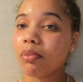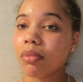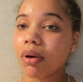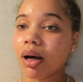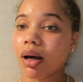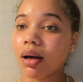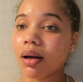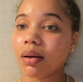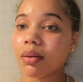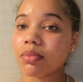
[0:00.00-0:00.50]

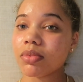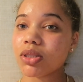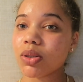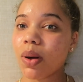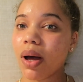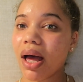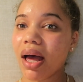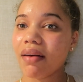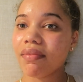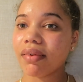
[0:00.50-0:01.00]
Um, so
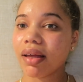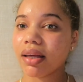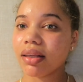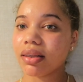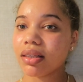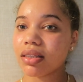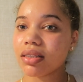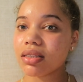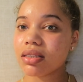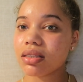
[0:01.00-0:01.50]
I have like
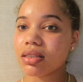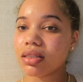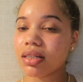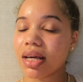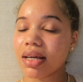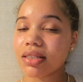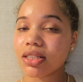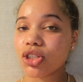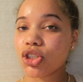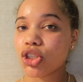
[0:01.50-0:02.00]
this
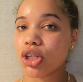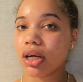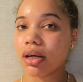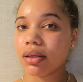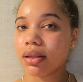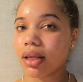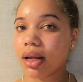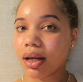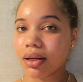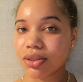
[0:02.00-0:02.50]
desk chair
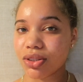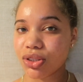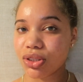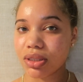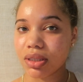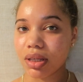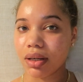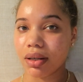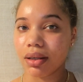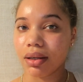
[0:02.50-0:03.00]
that I just
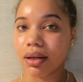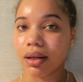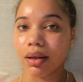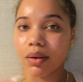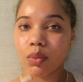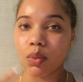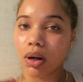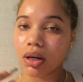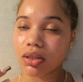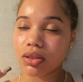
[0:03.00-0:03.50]
sit in
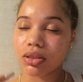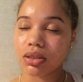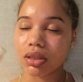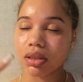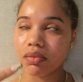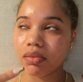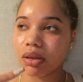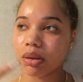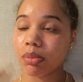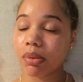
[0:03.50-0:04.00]
and watch
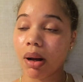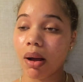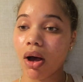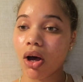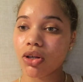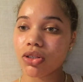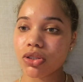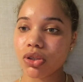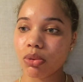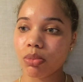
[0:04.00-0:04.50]
TV, but I
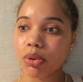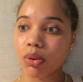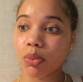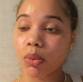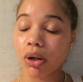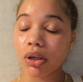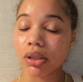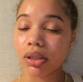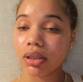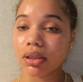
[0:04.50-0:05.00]
also be
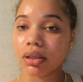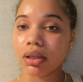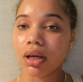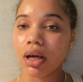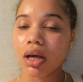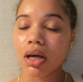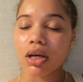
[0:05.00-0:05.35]
working.